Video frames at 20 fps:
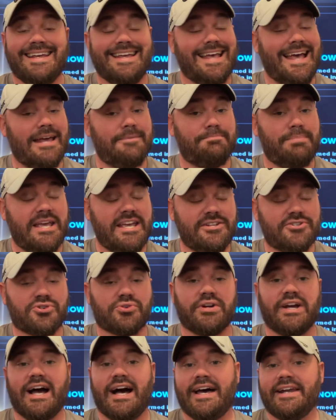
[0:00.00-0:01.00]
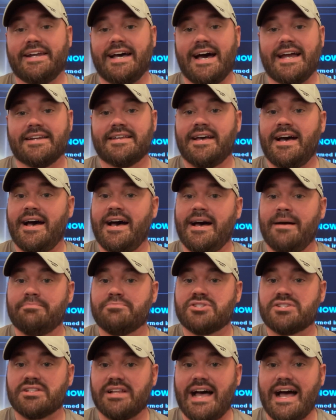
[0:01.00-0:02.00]
at patreon.com
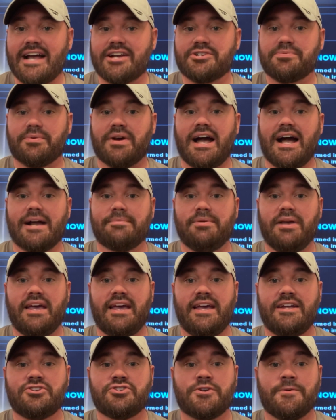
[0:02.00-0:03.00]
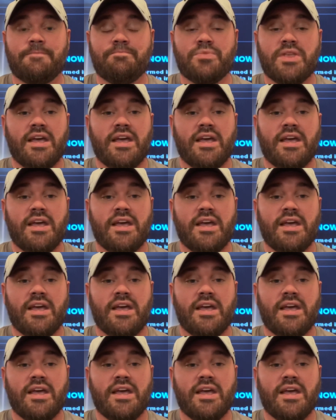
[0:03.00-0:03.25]
slash brockpage.